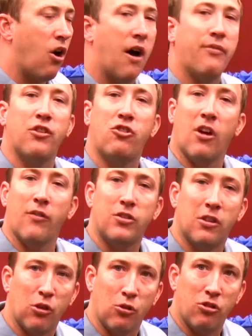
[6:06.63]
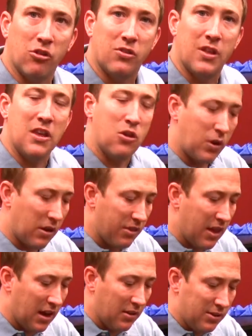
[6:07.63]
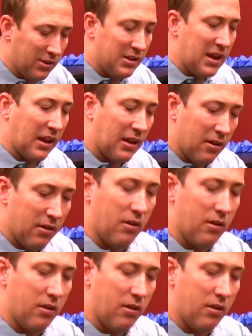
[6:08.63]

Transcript: off-the-shelf solutions that you can then stick